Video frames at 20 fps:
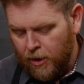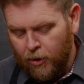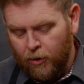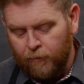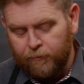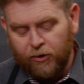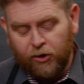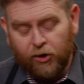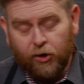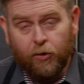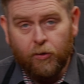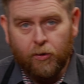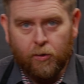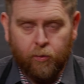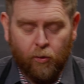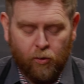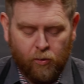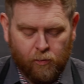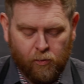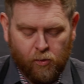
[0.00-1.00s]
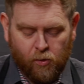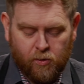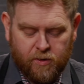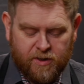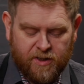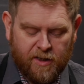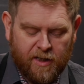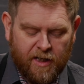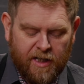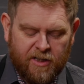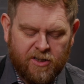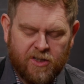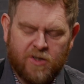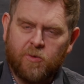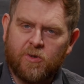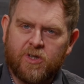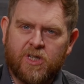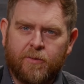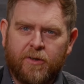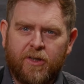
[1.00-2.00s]
of lukewarm water. Just
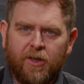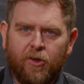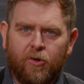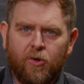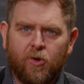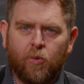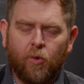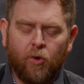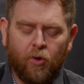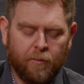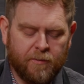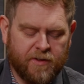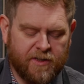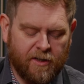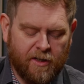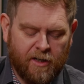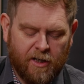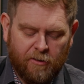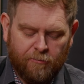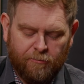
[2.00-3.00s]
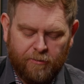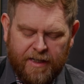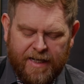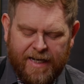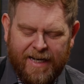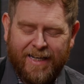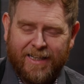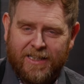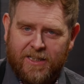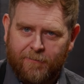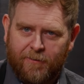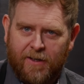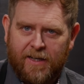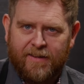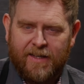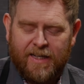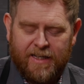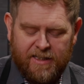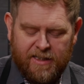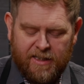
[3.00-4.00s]
wants to be lukewarm to really activate
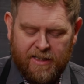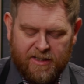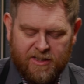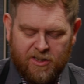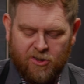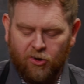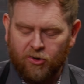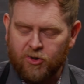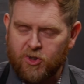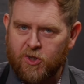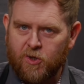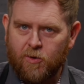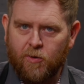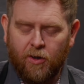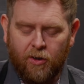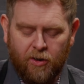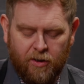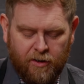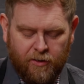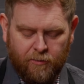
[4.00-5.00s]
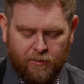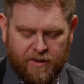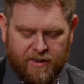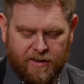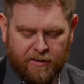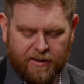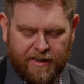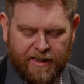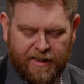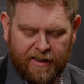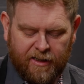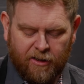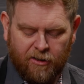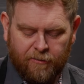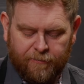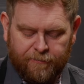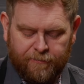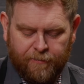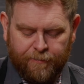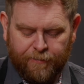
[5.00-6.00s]
that yeast, not too hot, otherwise it'll kill it
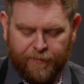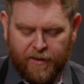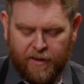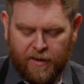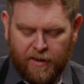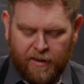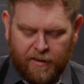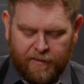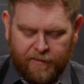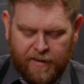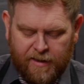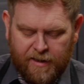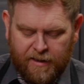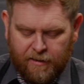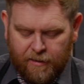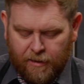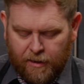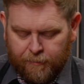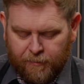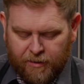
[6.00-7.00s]
off. Then I'm